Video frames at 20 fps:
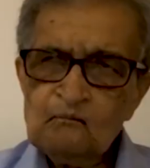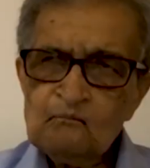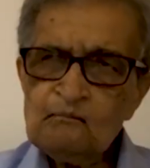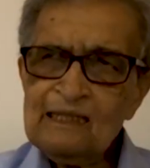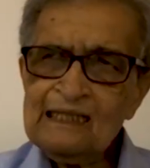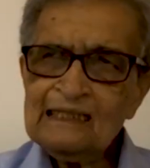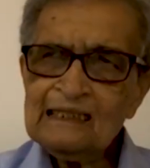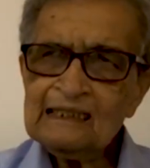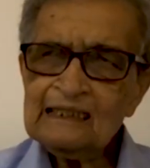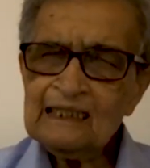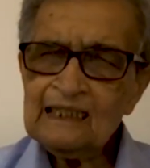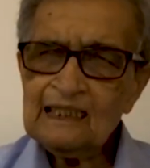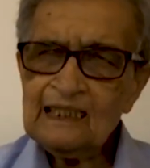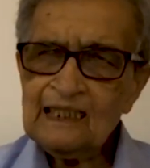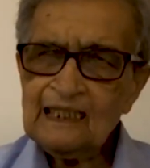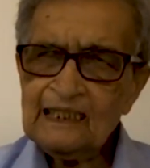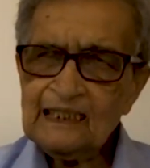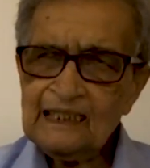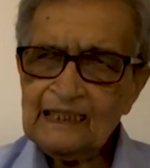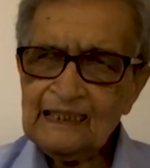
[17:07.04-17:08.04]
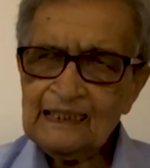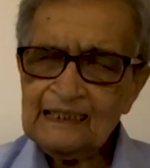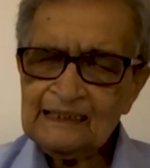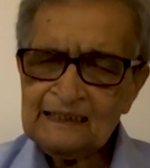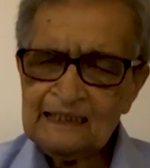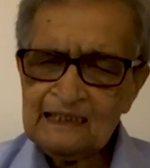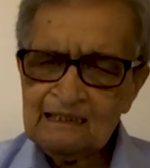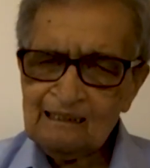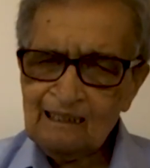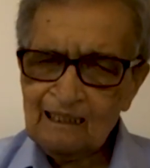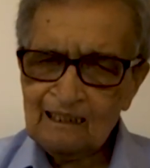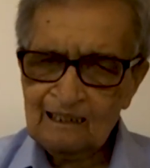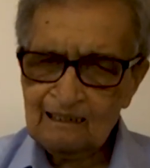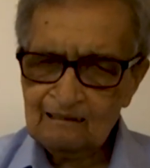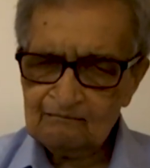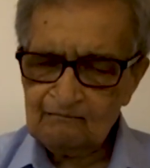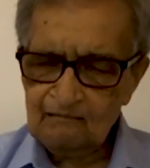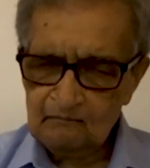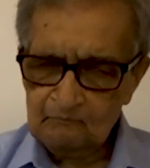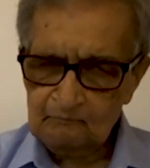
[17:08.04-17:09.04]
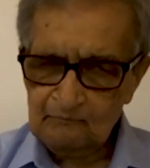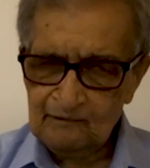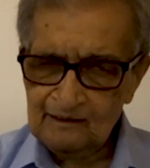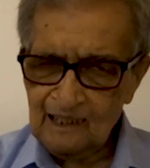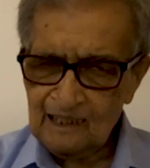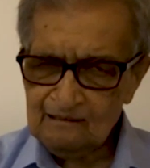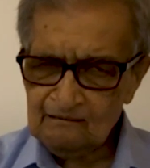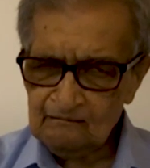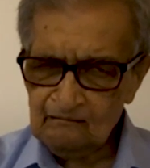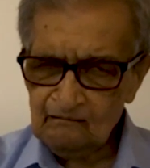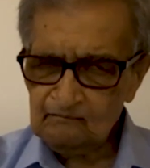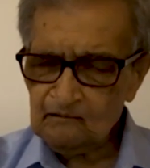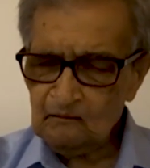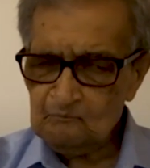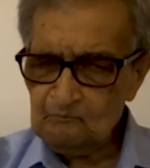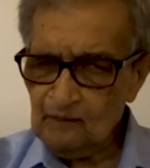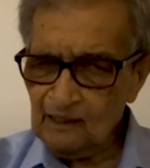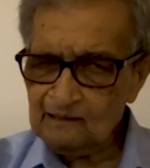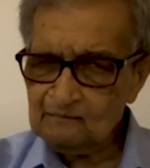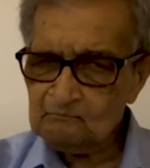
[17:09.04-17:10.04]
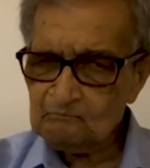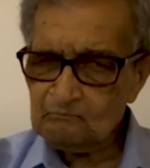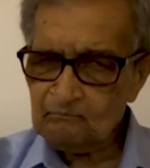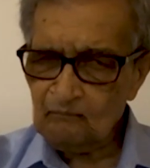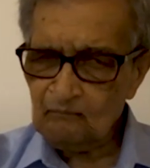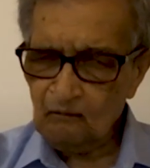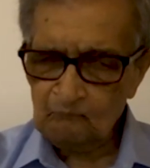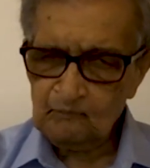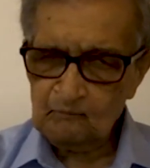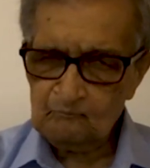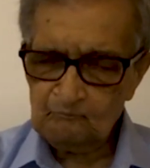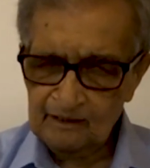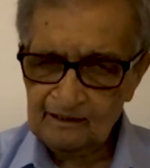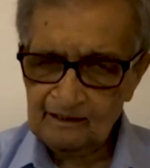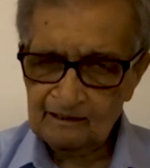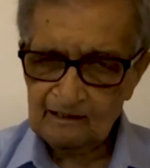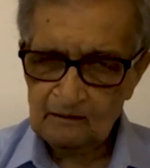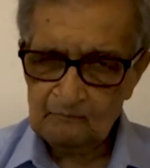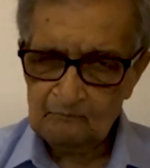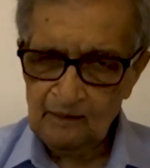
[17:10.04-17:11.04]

Well, it is a hindrance, but that's not the main problem with it.